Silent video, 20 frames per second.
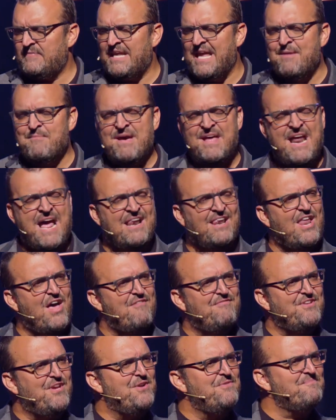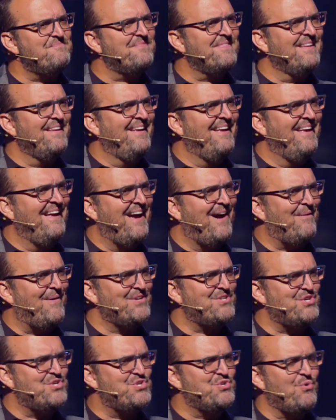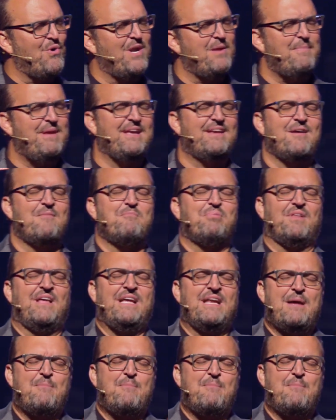Amen. I love you. I want your joy to be complete.